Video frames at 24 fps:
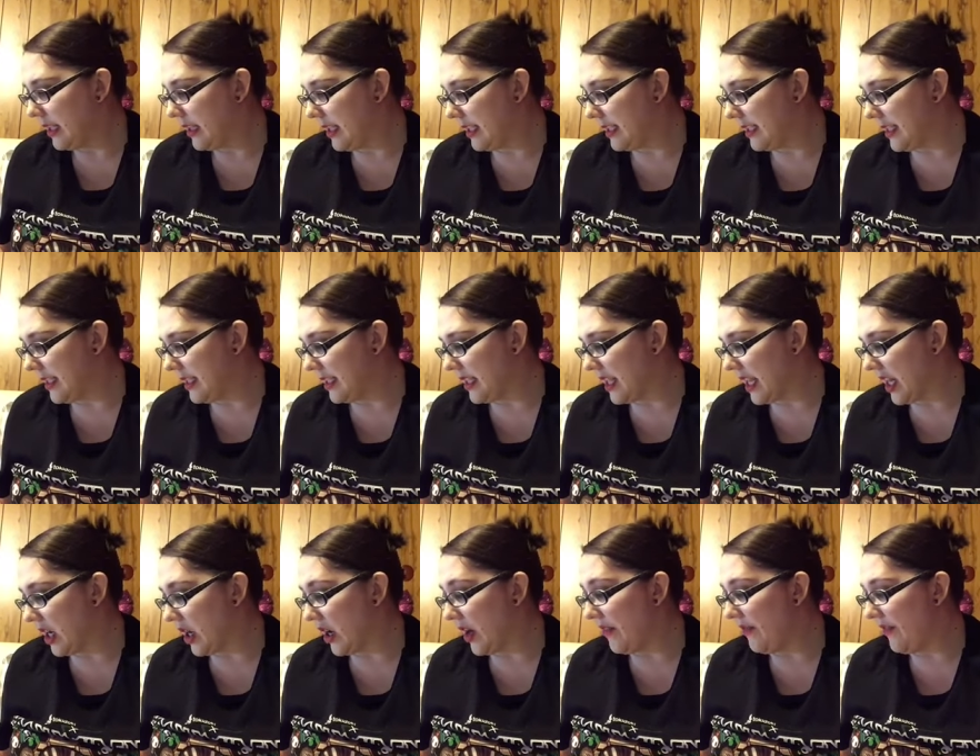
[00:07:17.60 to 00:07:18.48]
this is
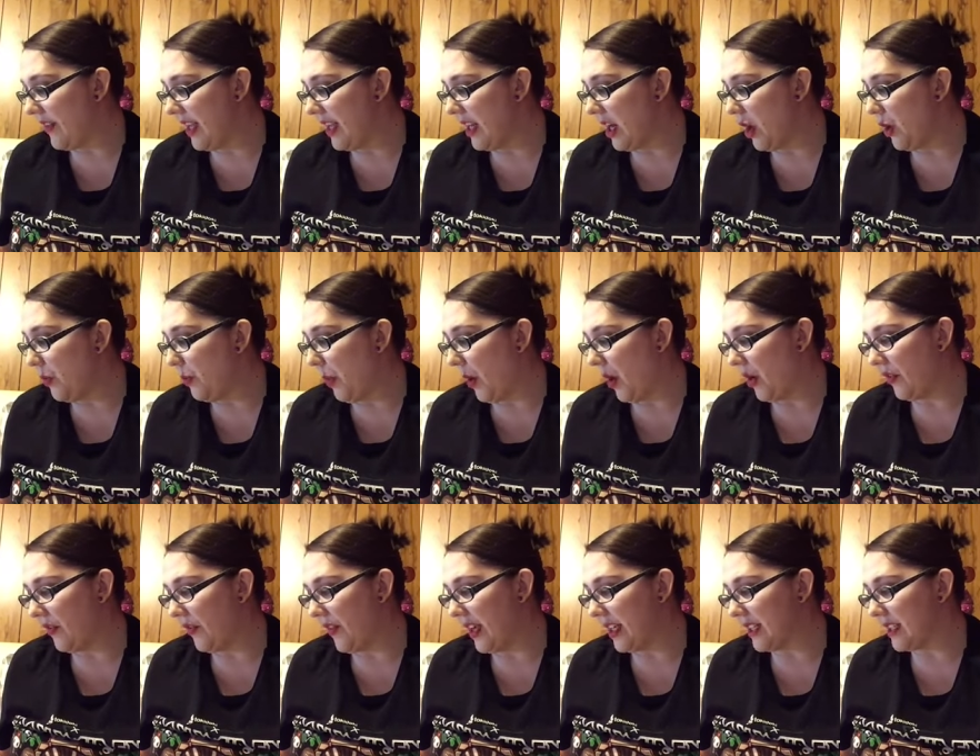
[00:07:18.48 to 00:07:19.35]
their
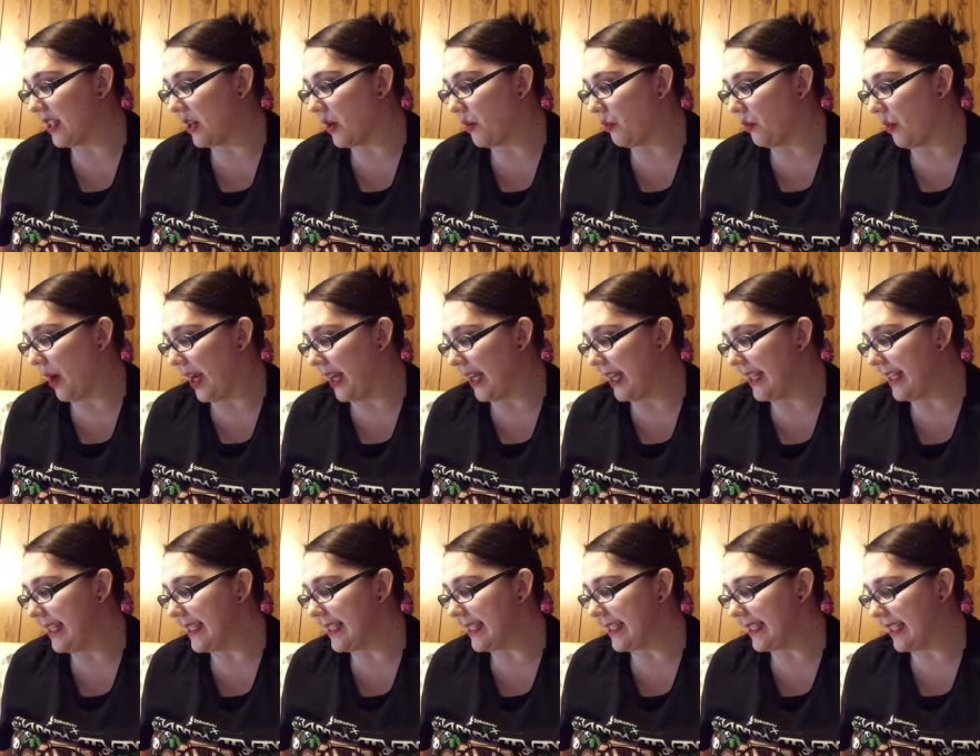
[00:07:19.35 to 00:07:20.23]
Vinoperfect
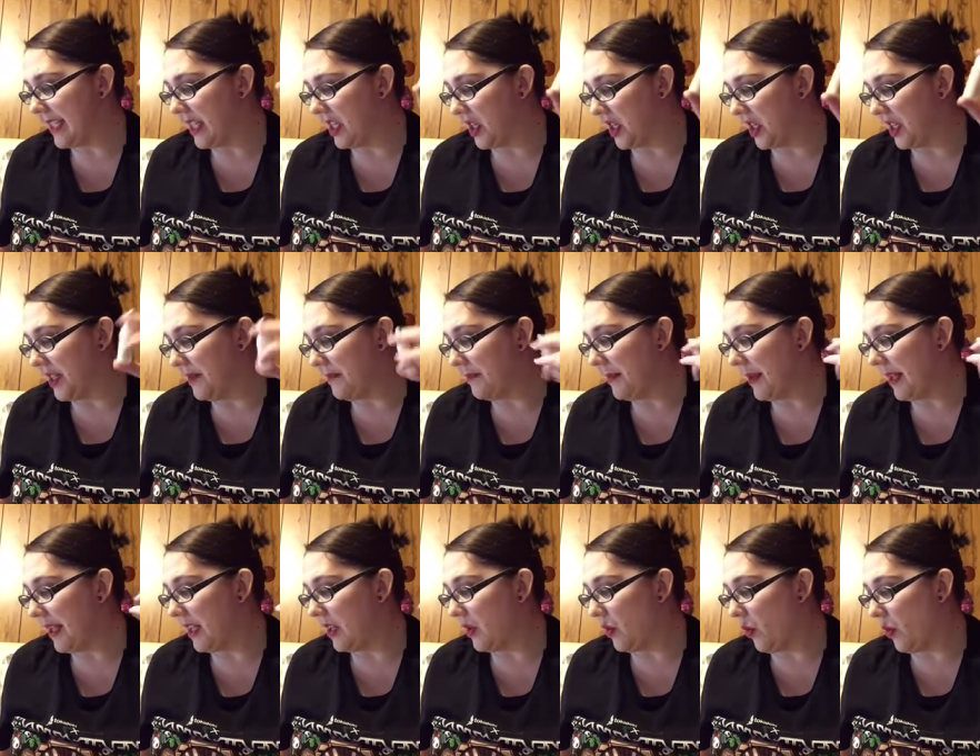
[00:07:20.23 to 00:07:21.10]
Radiant Serum,
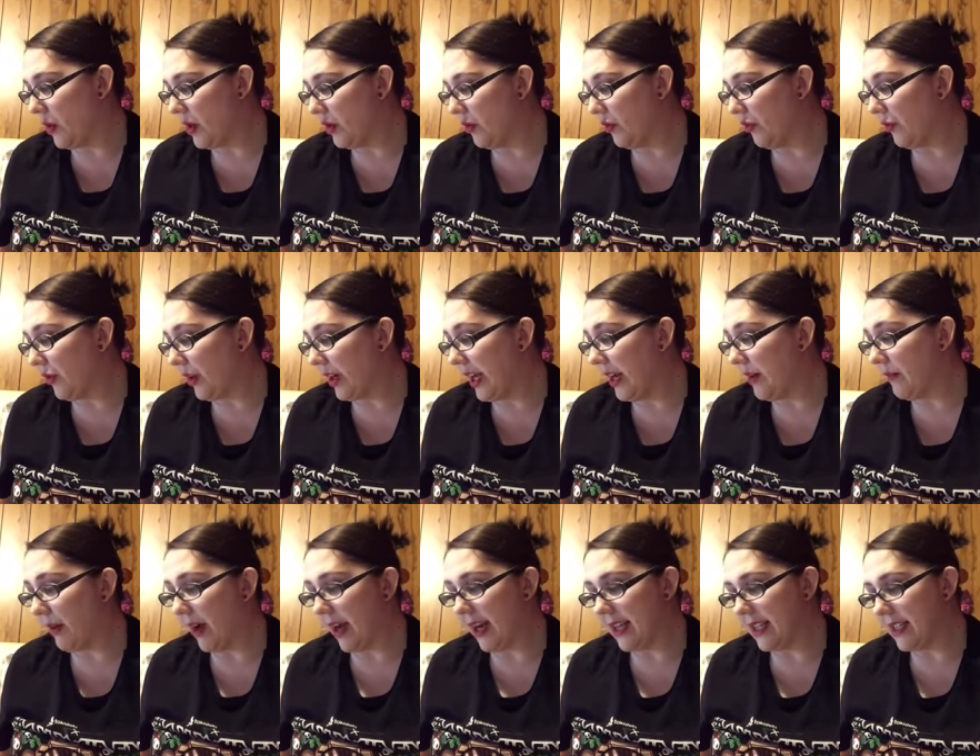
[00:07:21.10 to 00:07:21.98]
an oil-free
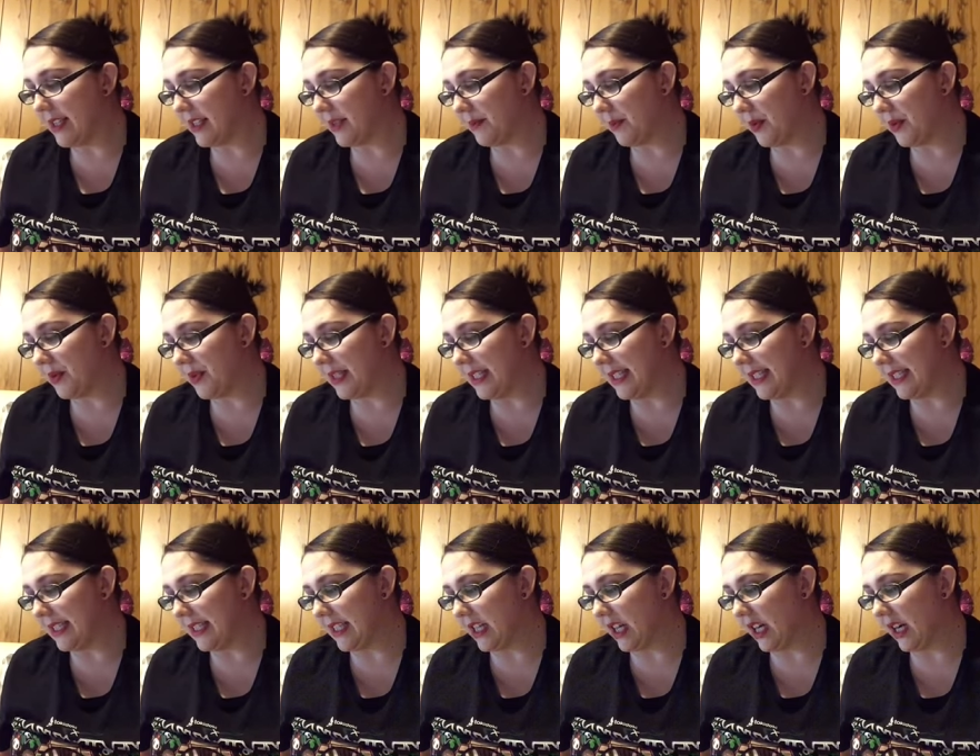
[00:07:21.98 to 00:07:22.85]
radiance
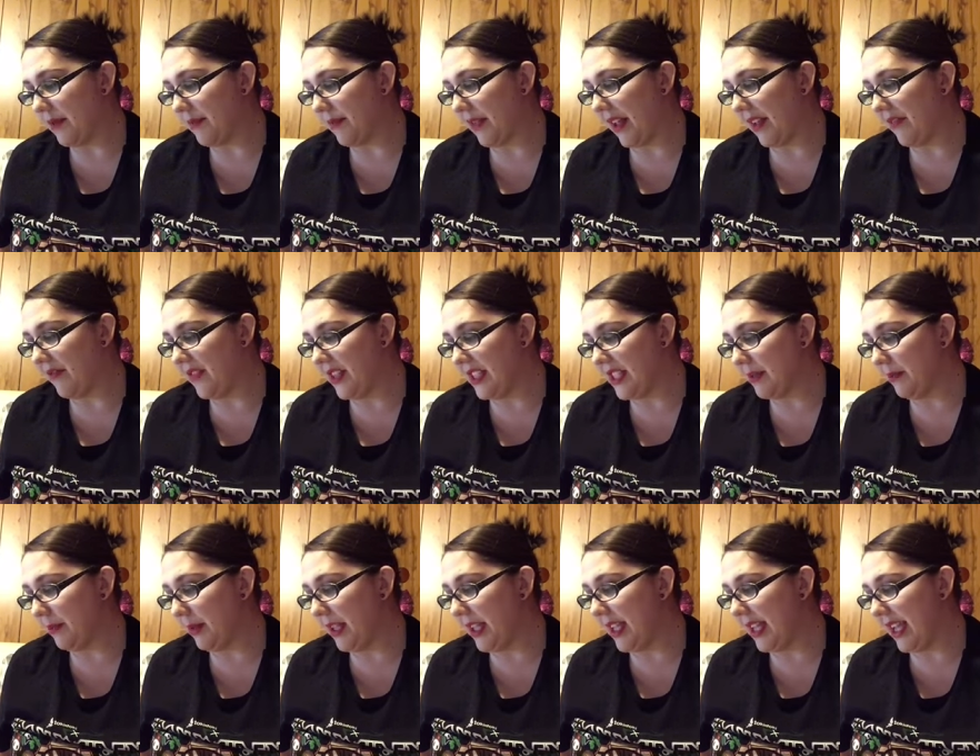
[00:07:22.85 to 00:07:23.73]
boosting serum that
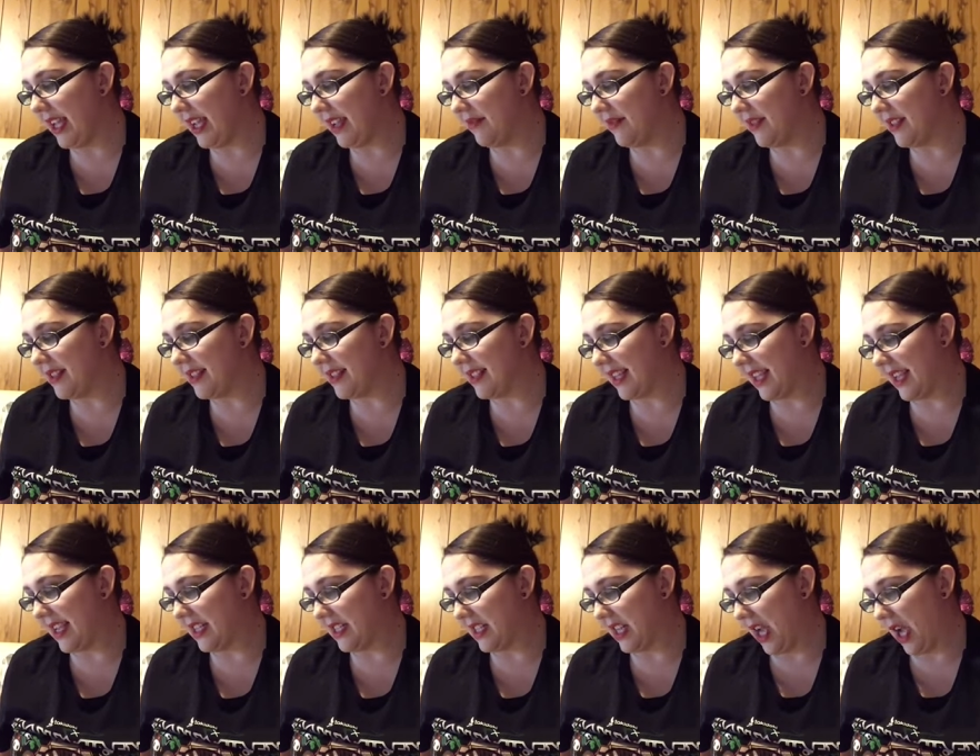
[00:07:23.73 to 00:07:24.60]
visibly evens
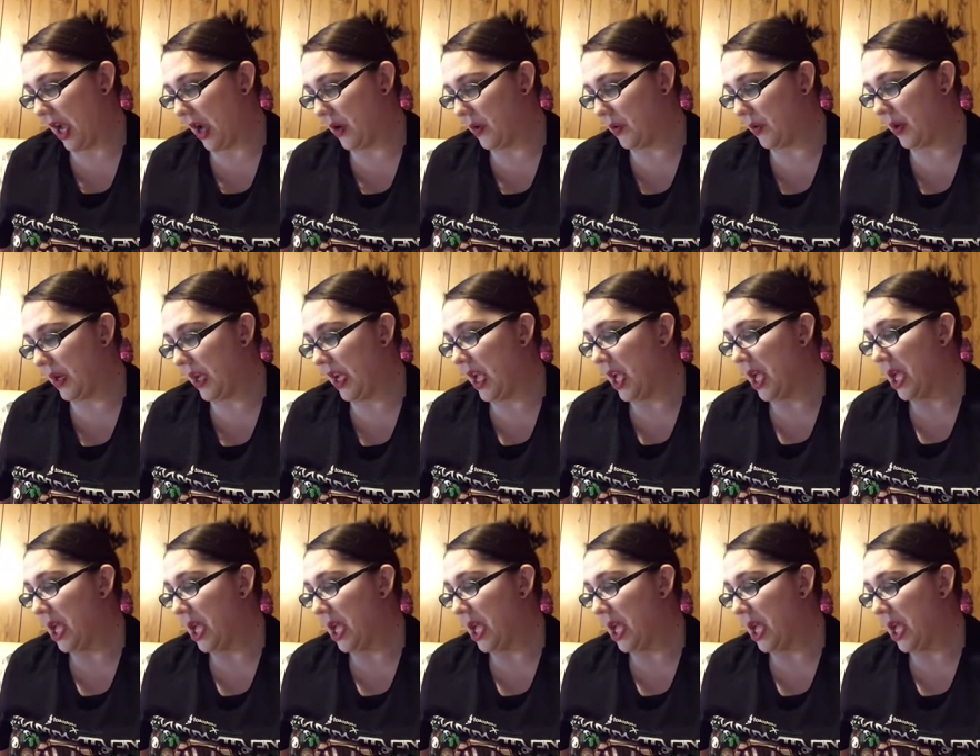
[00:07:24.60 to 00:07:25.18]
skin tone.